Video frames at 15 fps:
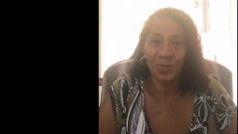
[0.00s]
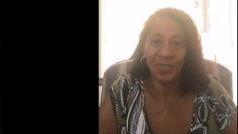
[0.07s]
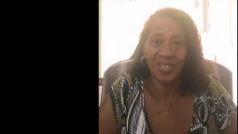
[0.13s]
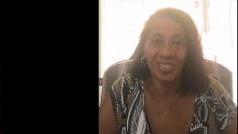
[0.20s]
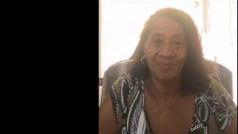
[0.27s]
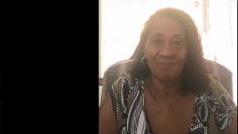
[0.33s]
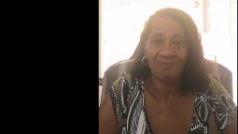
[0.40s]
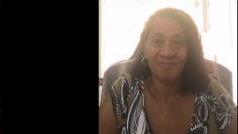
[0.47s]
put
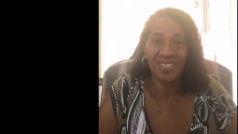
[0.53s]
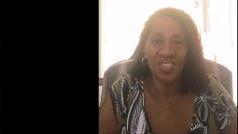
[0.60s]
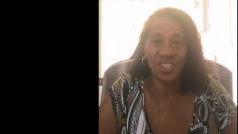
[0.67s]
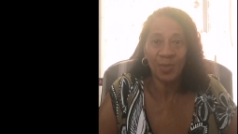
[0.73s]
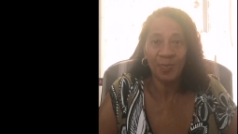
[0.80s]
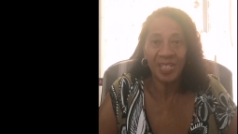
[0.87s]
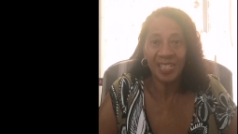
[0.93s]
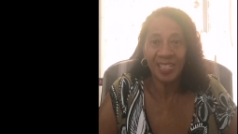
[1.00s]
in
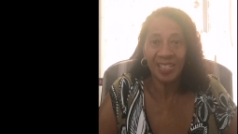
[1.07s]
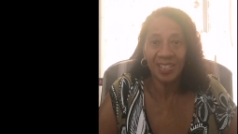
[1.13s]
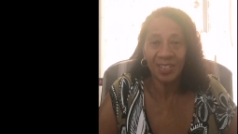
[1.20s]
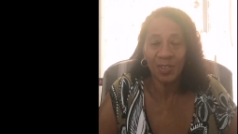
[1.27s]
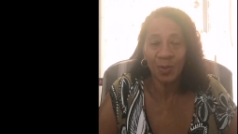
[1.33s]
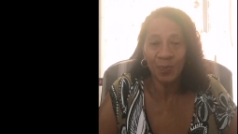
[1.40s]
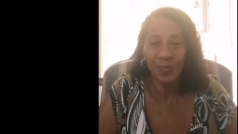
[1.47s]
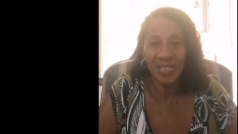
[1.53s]
shipping
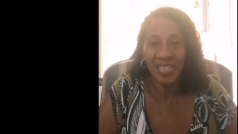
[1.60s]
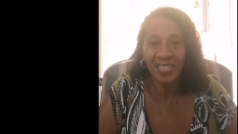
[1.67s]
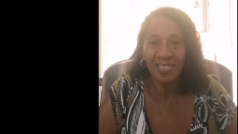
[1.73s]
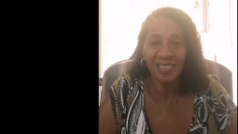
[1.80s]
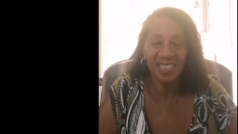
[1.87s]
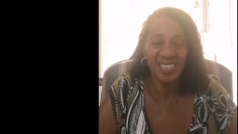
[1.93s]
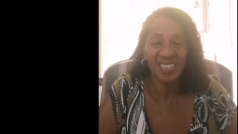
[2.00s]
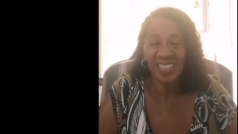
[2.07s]

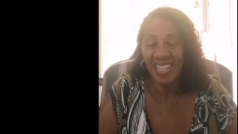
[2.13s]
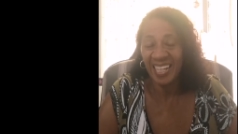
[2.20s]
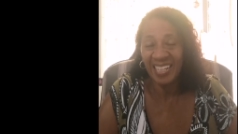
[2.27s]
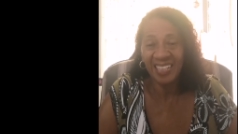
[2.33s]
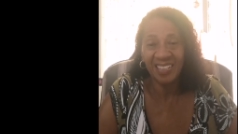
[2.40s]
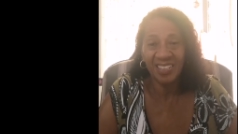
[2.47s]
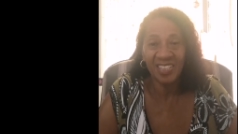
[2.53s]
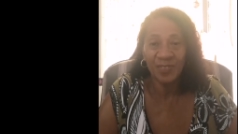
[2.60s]
companies,
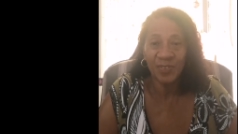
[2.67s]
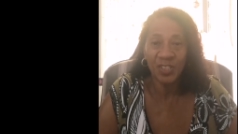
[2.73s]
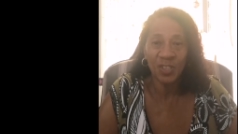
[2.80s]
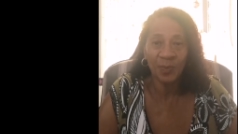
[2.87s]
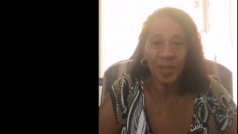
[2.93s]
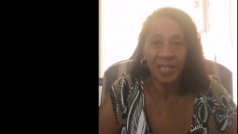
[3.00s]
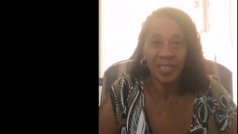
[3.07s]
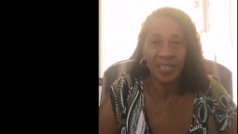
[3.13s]
containers for
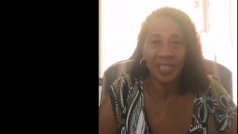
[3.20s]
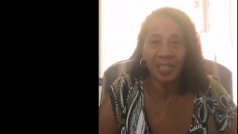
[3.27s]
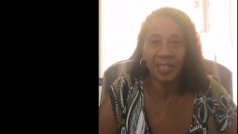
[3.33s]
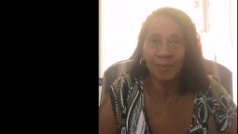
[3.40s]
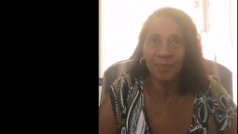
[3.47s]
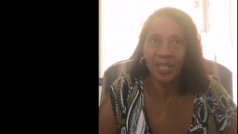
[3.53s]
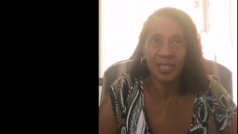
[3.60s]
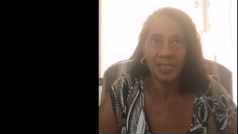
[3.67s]

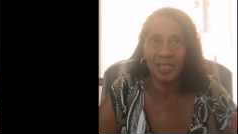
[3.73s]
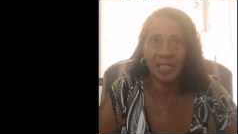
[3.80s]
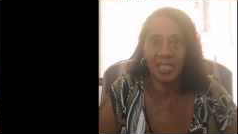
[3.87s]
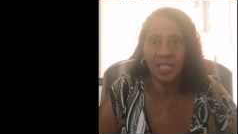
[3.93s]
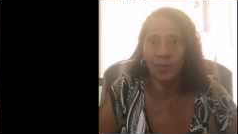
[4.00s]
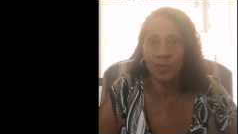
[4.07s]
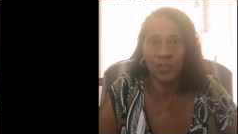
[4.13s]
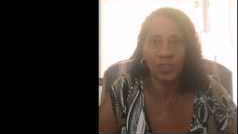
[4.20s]
Jamaica, and
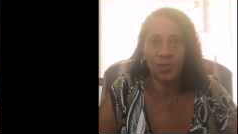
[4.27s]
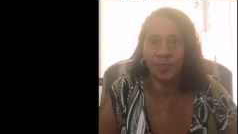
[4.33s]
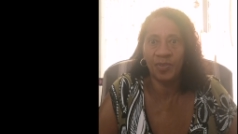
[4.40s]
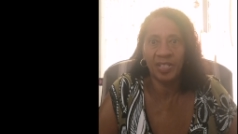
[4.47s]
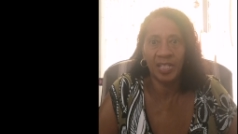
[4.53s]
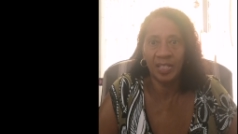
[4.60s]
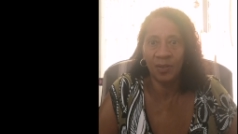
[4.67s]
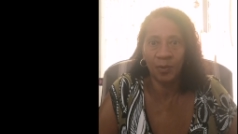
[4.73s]
basically it was just
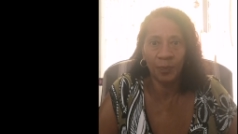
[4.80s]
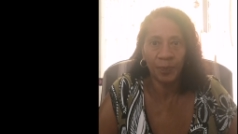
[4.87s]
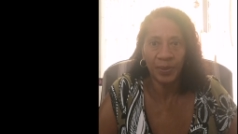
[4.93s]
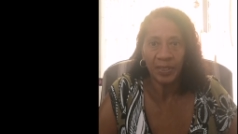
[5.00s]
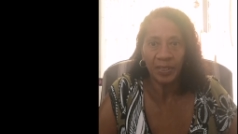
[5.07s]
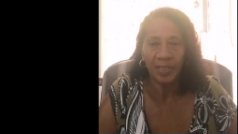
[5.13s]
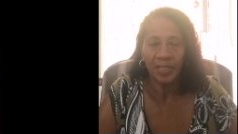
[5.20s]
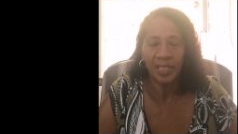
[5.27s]
bringing up
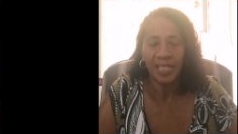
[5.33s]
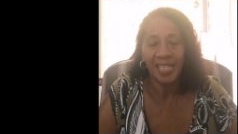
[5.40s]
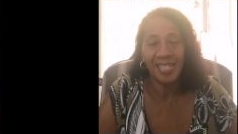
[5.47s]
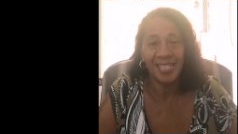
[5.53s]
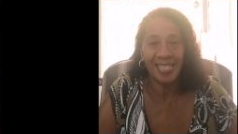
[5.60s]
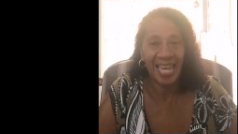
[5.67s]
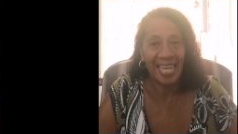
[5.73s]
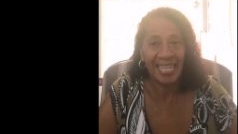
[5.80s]

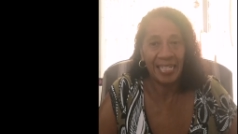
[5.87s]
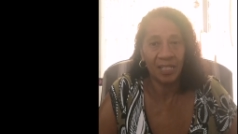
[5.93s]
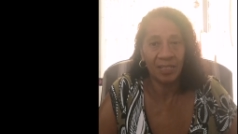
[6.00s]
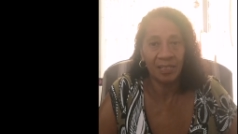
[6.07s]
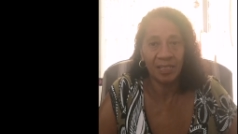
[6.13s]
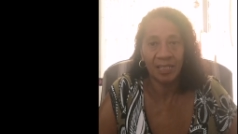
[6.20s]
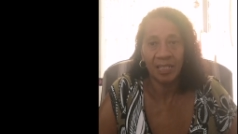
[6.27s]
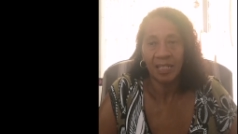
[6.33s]

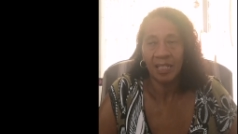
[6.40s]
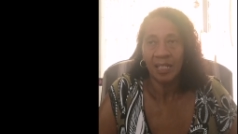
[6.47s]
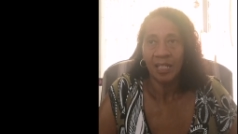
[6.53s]
containers.